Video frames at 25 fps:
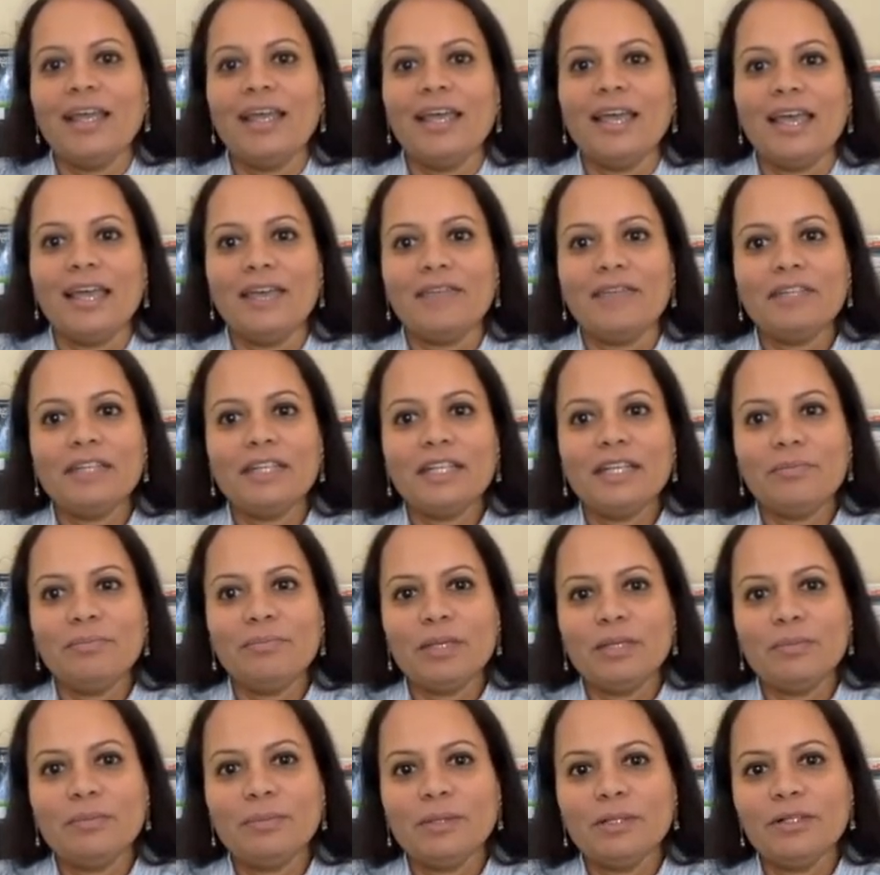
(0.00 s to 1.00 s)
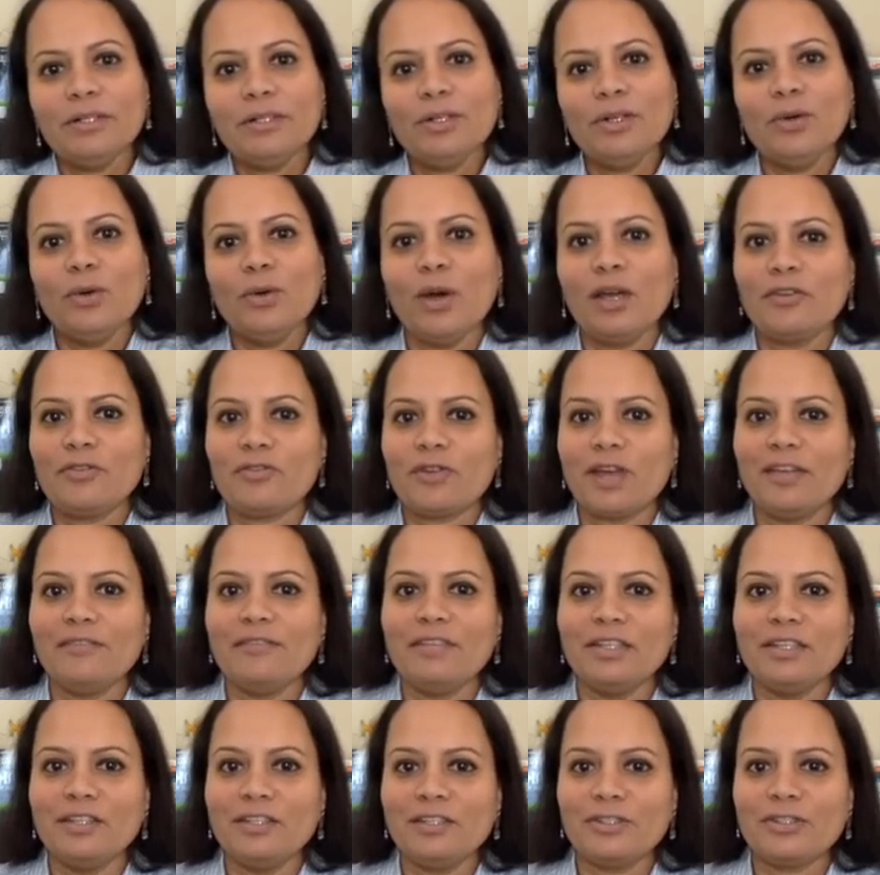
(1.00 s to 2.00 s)
Everyday people who are
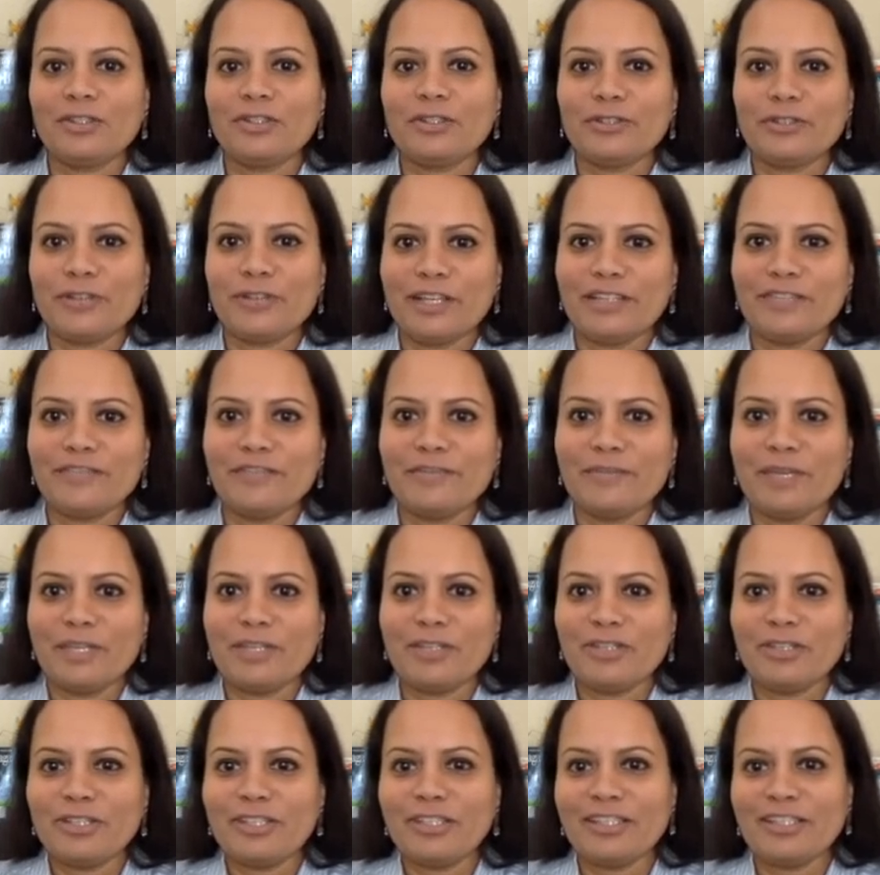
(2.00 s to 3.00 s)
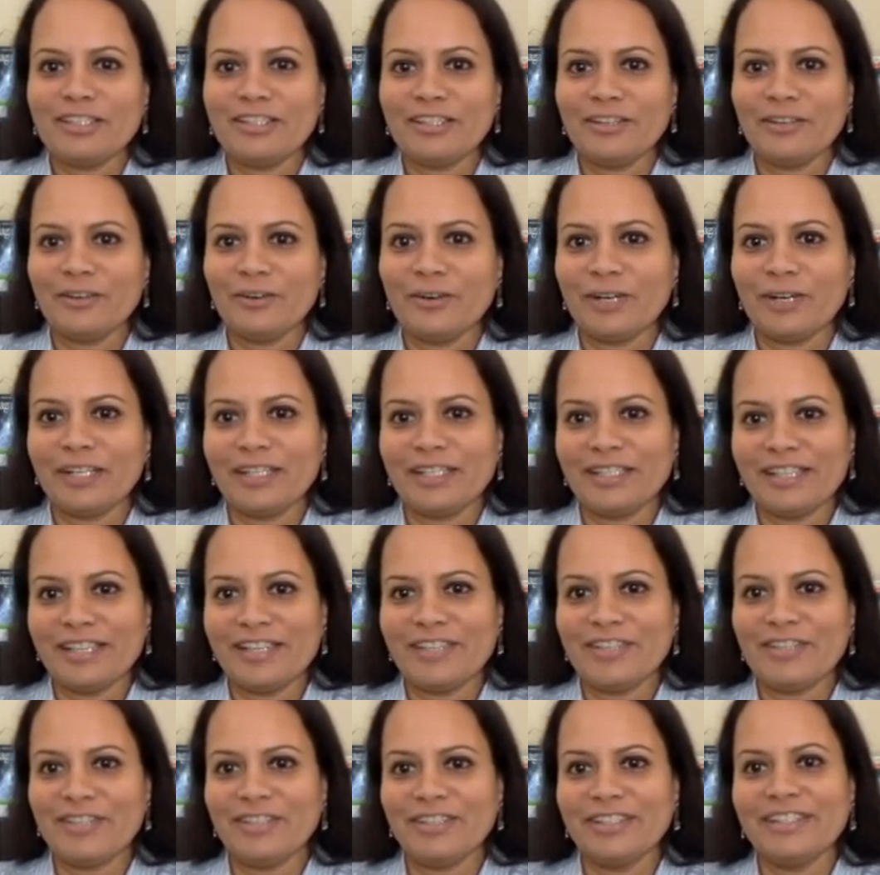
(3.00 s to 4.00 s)
driving digital transformations in their
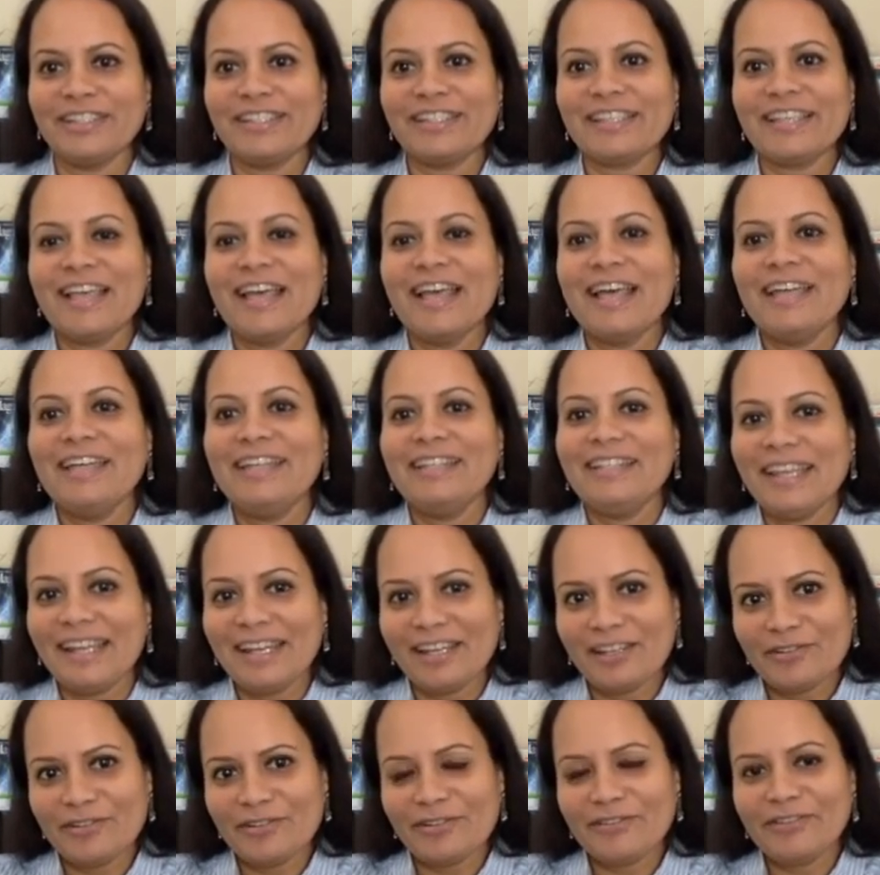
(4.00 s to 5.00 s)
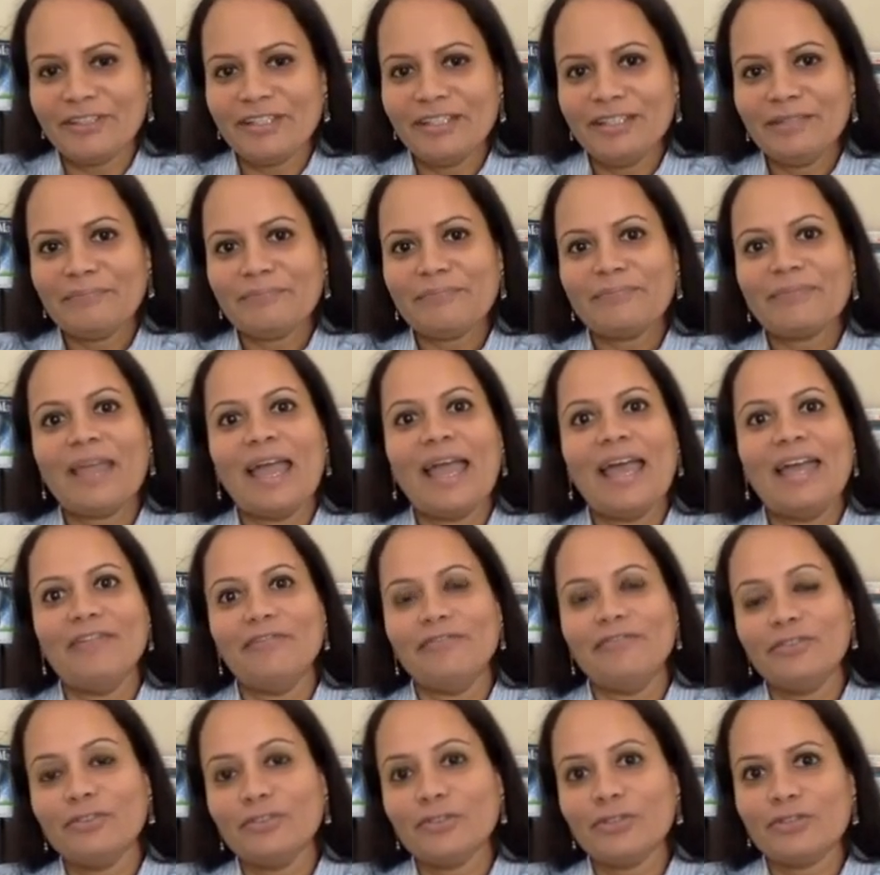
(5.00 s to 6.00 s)
organizations, data-driven
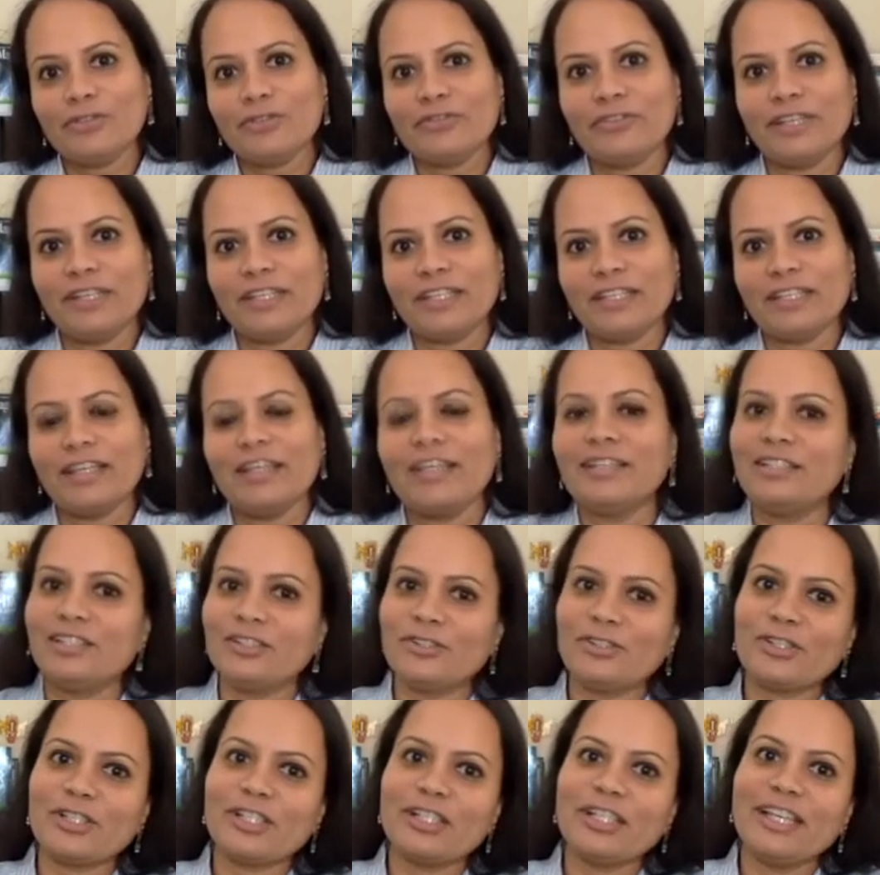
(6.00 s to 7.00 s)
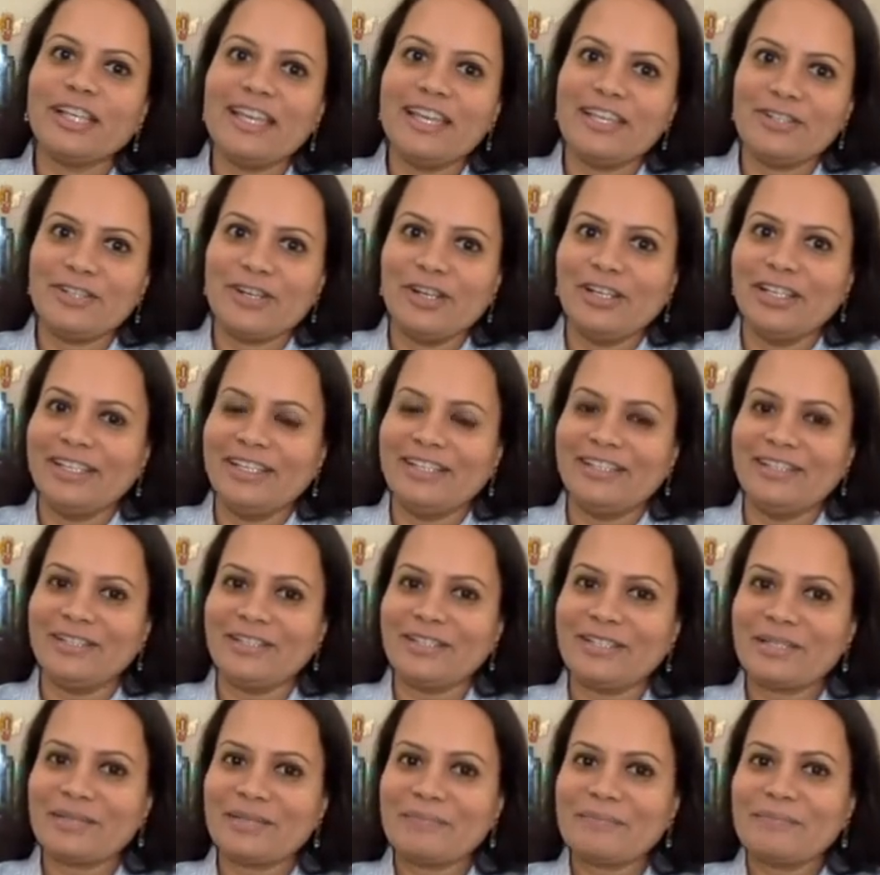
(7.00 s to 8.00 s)
and future-fit digital HR
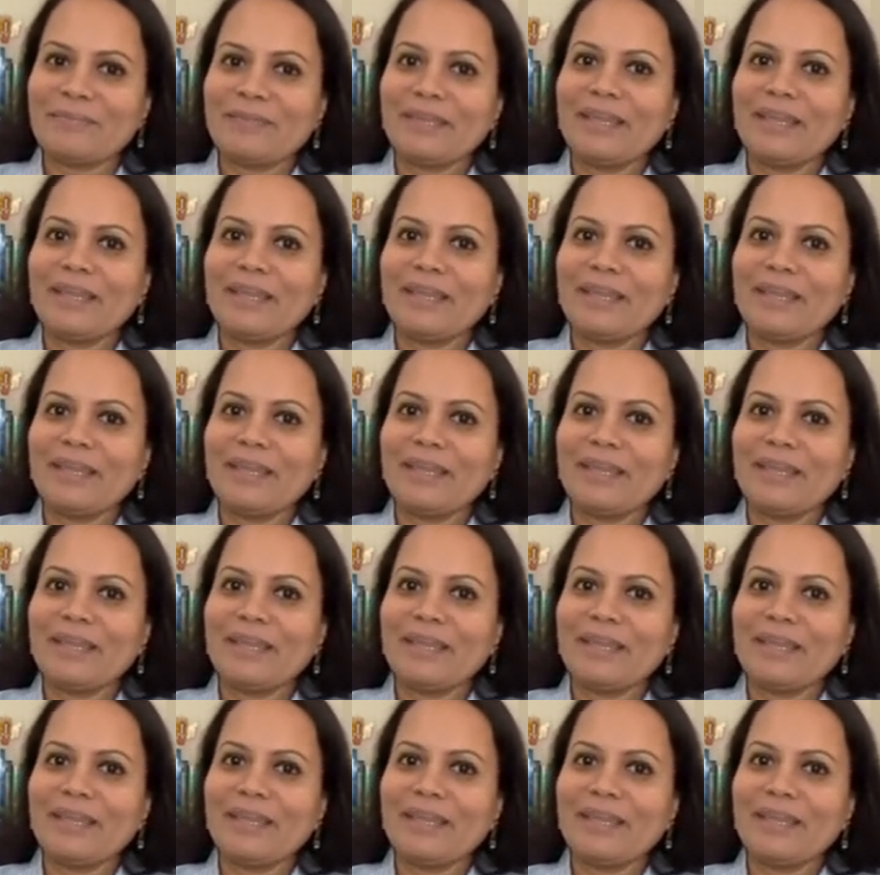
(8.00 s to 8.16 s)
leaders.